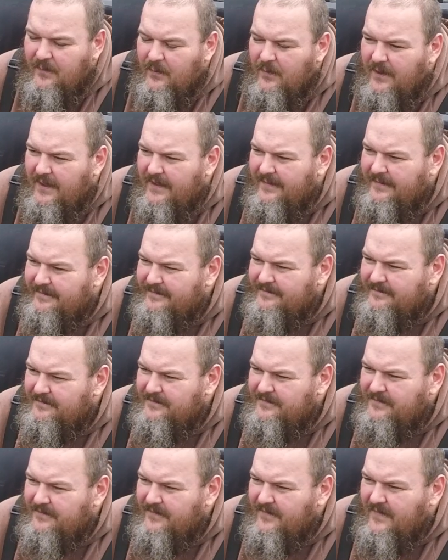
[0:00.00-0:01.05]
well,
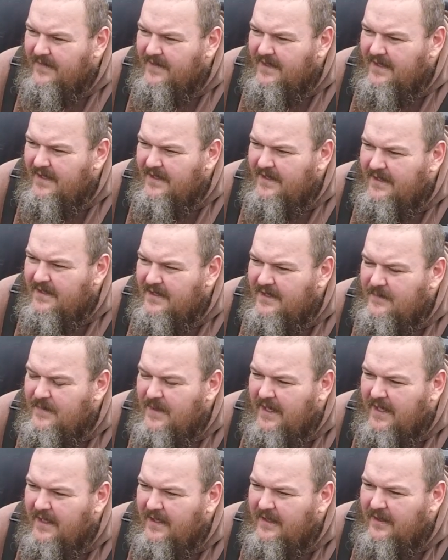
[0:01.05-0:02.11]
she's
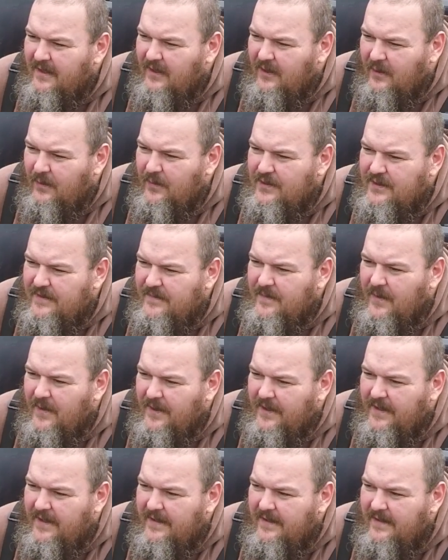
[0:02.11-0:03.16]
making loads of
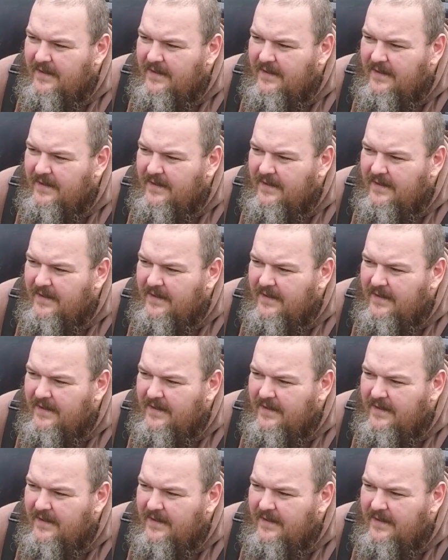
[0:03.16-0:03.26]
money